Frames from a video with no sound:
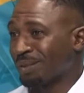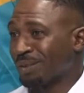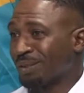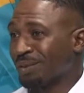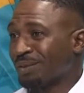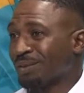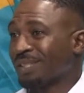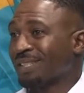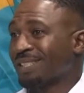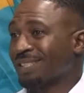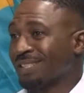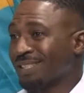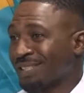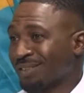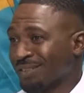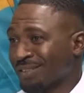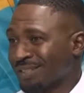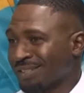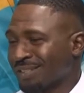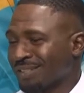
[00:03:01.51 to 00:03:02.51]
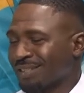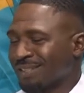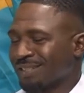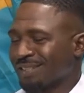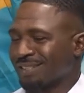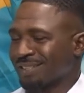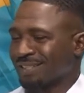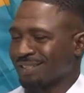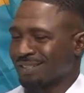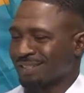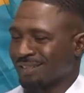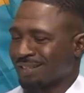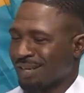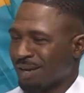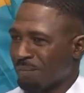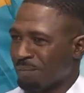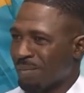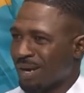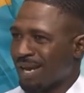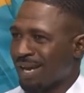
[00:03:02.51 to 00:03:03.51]
to do. This is serious. This isn't just a
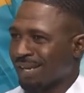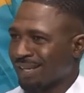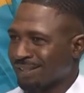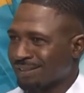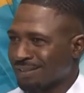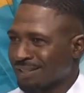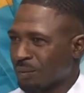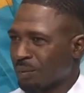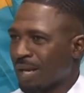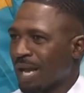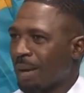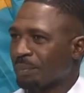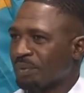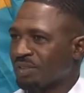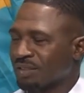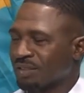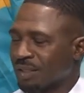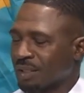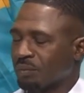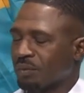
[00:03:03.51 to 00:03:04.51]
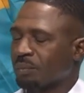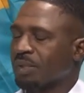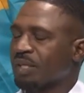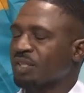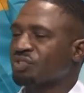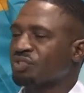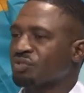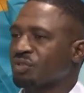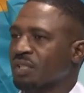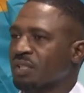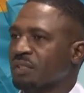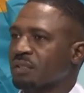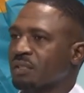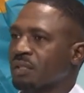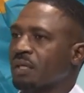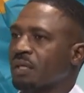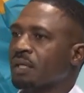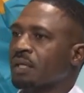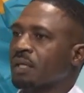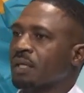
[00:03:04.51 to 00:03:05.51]
come by and see what happens thing. We're being trained
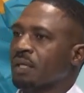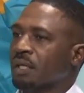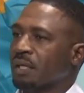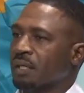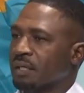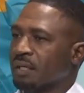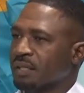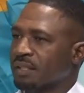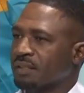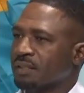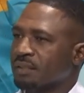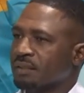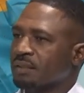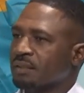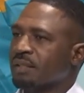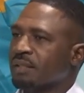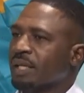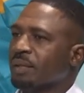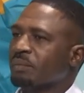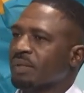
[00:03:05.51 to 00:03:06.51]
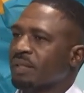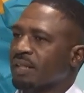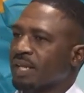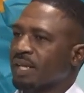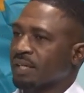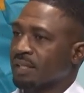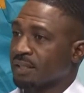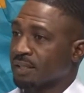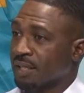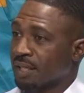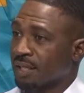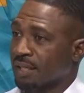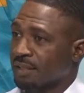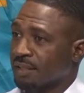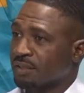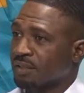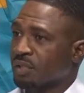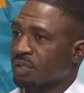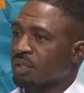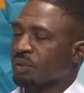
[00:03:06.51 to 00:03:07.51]
to listen to them and then engage.
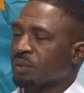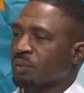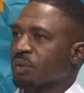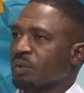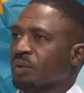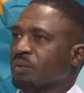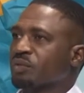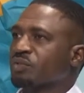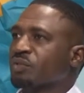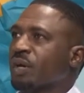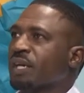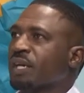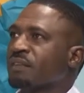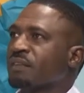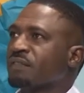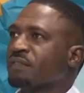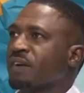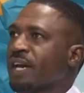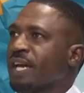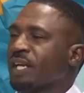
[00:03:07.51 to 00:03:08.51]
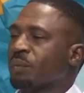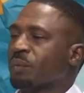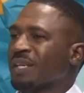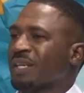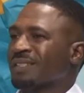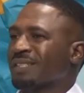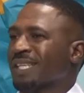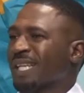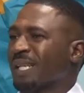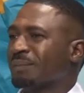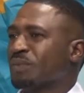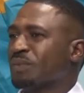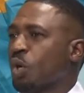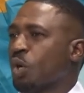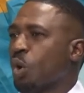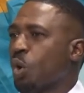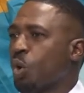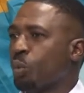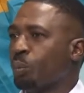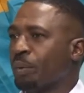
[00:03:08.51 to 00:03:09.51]
We're trying to find ways to get them to
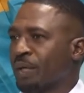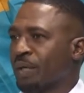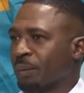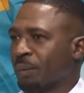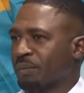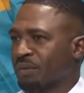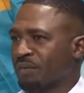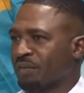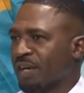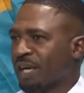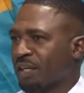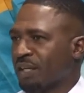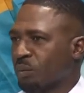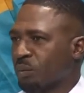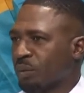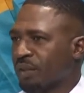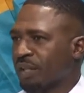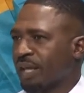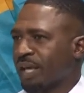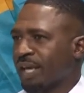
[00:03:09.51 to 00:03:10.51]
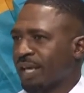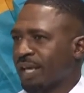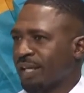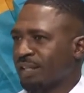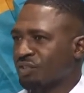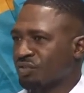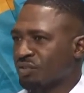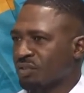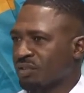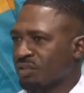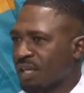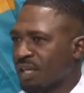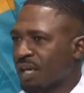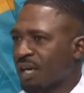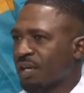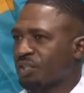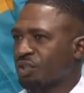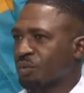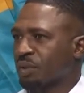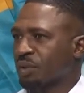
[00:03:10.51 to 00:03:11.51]
open up, to find out what their interests
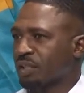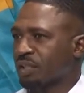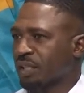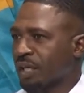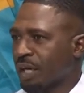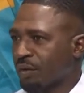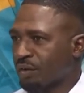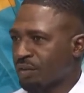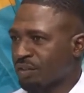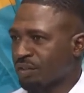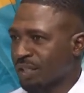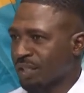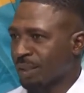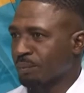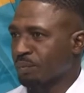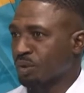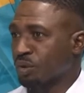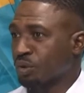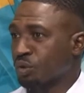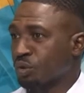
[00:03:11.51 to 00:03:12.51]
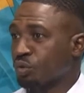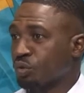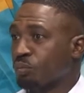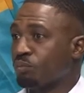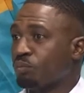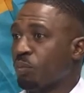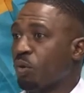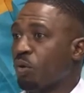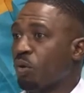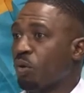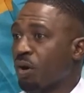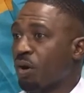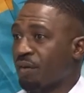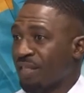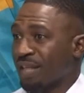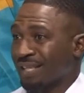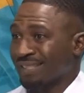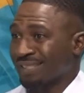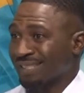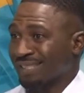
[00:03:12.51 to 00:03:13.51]
are, to encourage them to do more
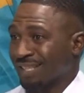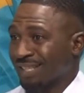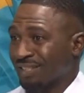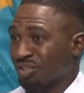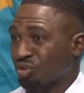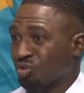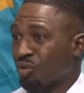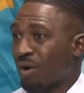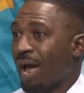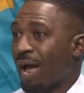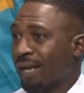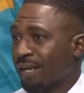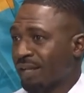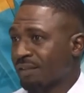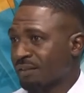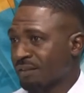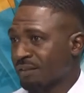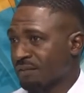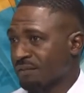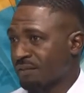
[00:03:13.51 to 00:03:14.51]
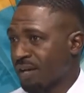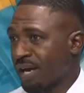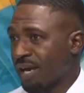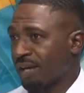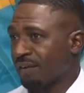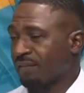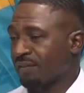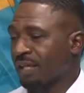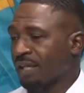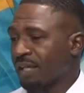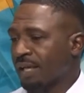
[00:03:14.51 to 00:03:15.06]
than just try and survive.